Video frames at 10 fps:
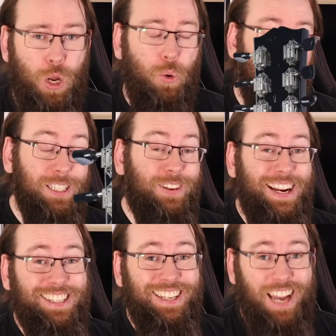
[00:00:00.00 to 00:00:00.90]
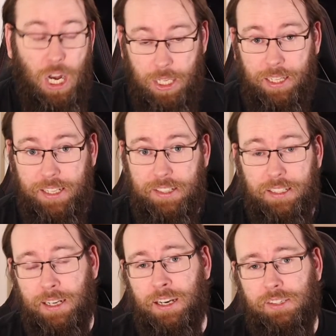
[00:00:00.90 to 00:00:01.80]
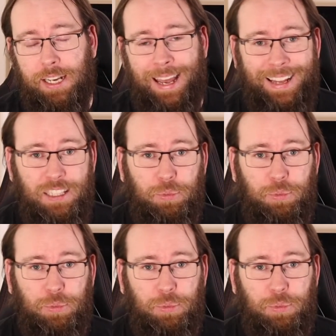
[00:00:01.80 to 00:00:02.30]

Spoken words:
Well, they're actually on this guitar, so they had them